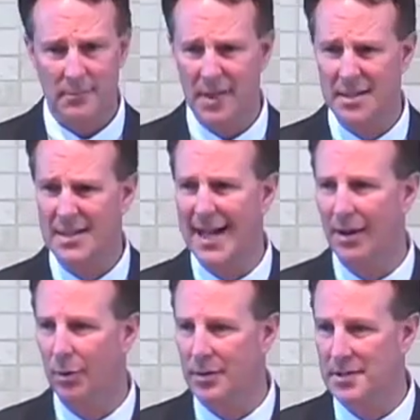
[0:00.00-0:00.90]
It's not
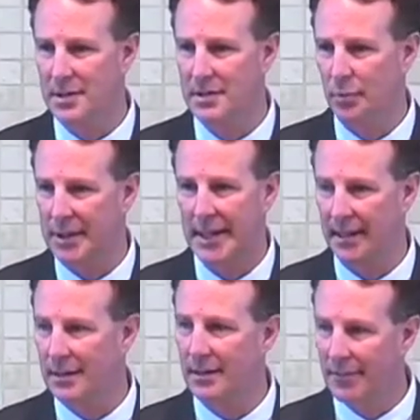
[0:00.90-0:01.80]
always easy. We
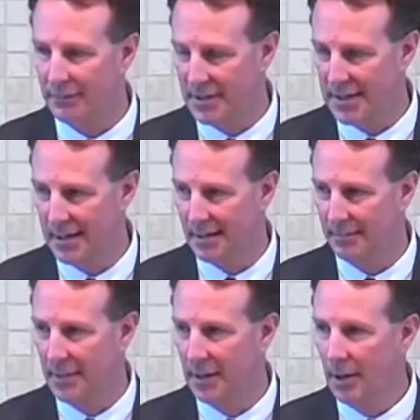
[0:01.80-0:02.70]
can't give every
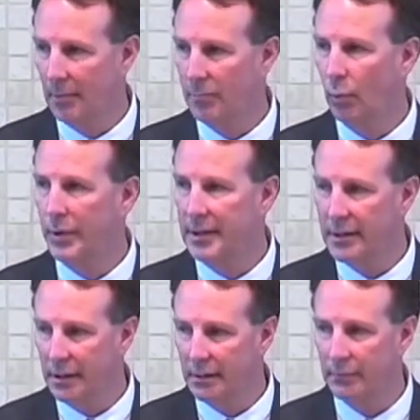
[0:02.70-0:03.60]
time, but we
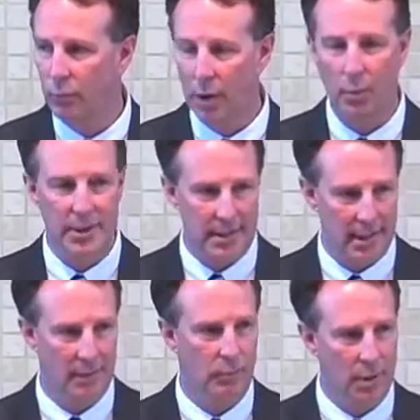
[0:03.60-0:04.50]
give what we
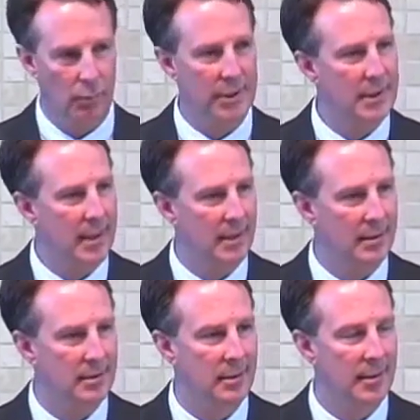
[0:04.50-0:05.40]
can when we
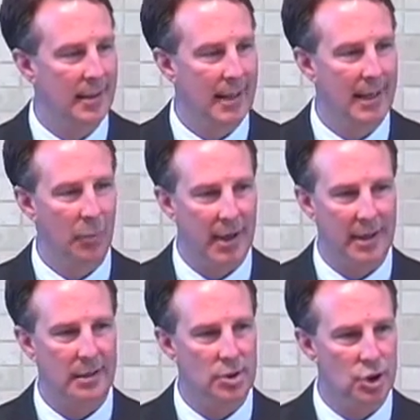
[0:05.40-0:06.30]
can. And what I
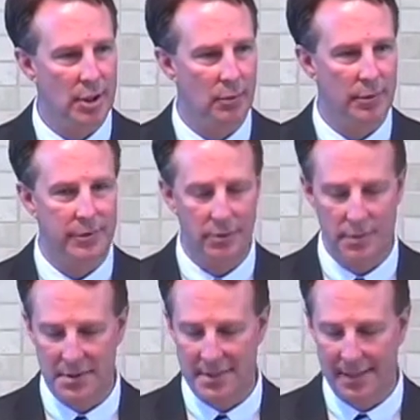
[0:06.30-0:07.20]
can share with you
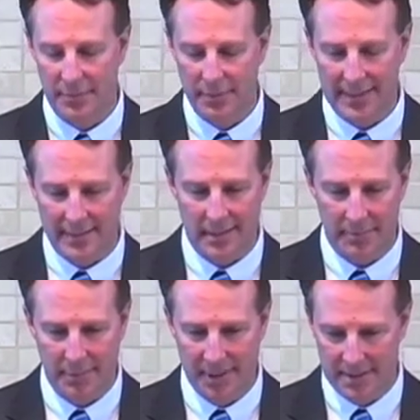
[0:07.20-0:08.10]
is that that
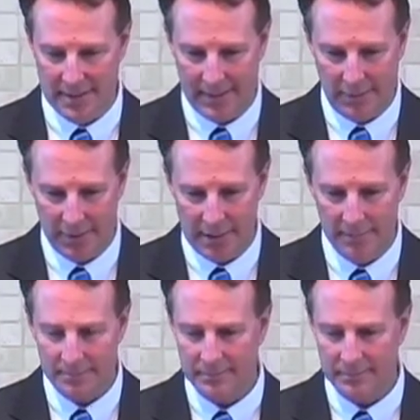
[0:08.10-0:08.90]
type of mentality